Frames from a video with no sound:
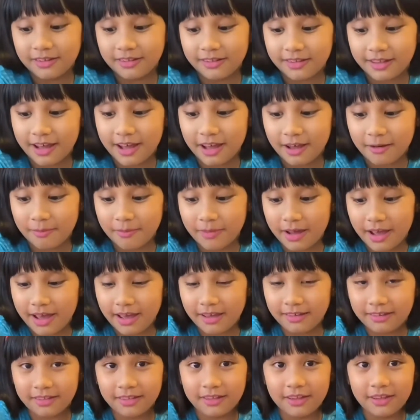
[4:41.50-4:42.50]
as this
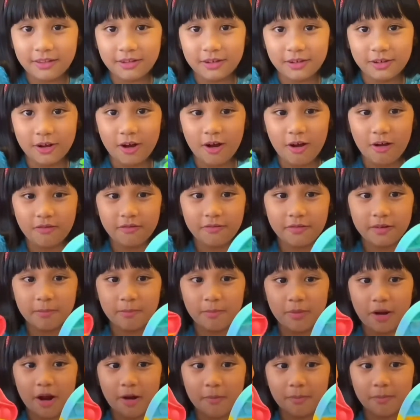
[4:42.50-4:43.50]
dolphin puppet
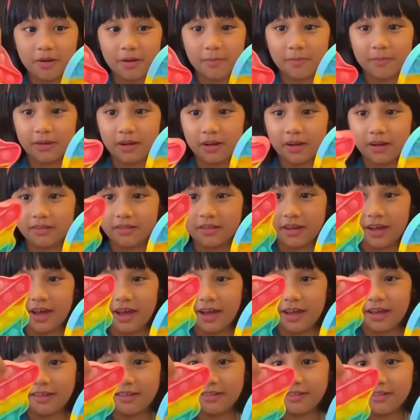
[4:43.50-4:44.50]
because it has
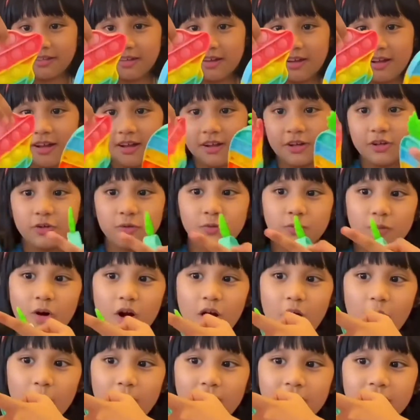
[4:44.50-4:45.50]
drawings
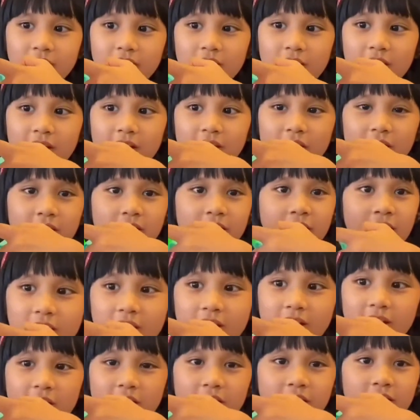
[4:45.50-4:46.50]
on it that
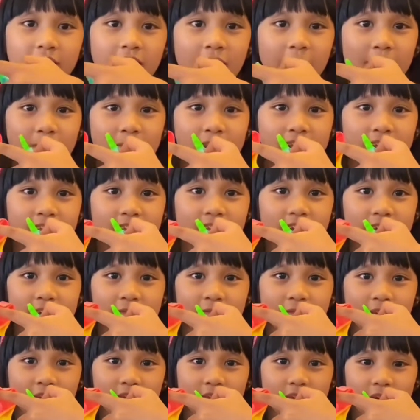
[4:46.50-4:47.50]
makes it even
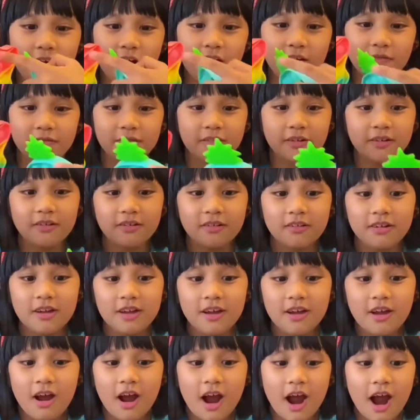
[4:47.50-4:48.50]
softer.
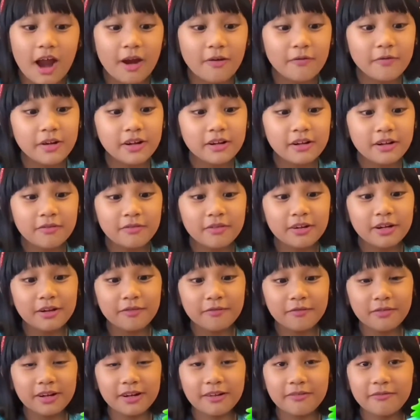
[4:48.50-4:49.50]
I really
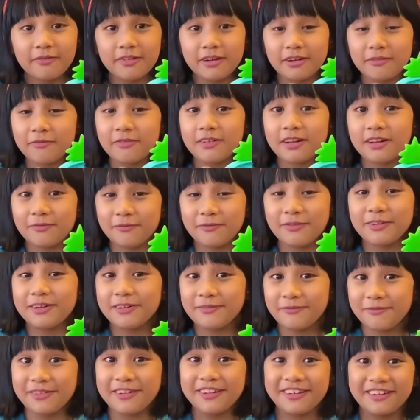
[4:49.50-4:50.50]

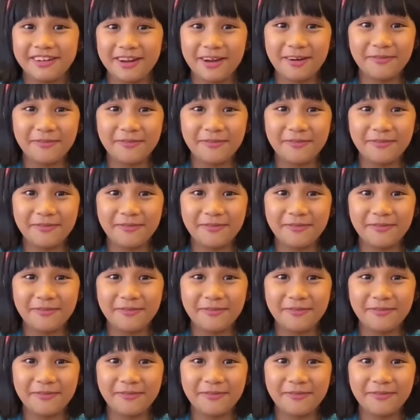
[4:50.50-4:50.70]
love it.